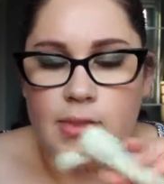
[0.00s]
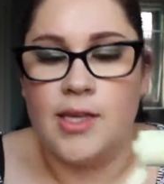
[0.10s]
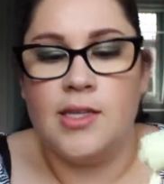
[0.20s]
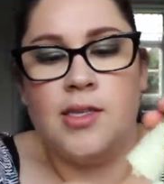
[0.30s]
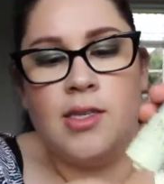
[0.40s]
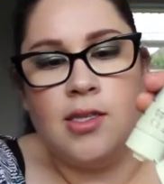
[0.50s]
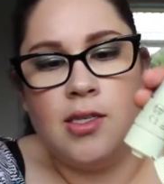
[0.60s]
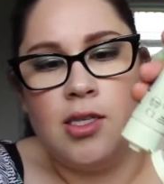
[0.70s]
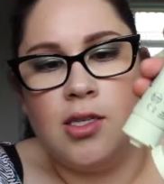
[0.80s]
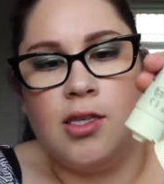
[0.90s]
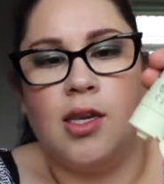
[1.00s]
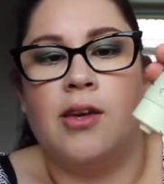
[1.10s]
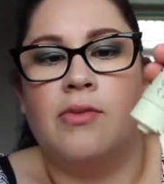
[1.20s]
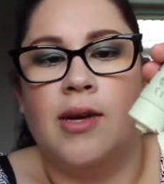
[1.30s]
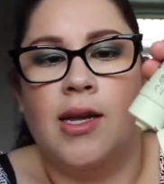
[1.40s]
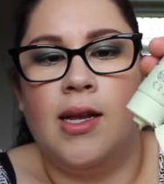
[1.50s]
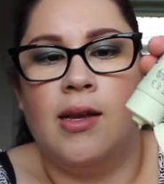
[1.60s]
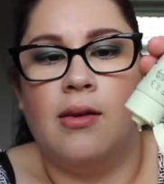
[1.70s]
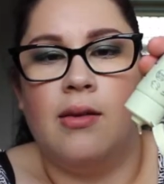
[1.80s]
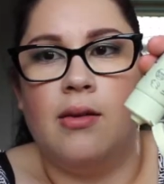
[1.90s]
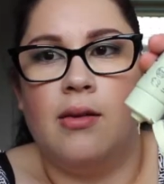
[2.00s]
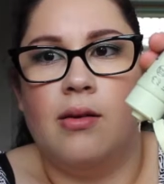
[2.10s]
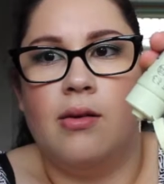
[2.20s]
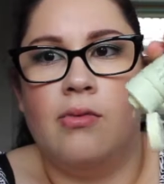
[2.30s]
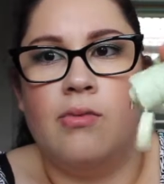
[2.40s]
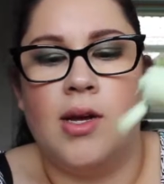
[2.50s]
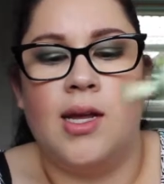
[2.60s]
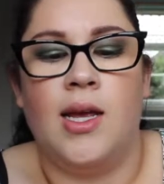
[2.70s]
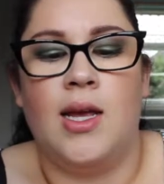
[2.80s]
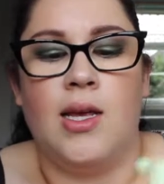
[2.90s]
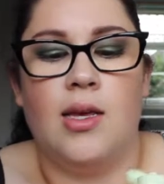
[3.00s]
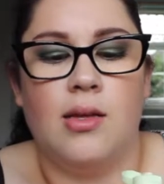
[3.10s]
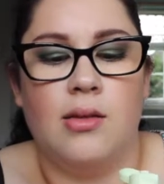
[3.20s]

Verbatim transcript: is this is just like a really runny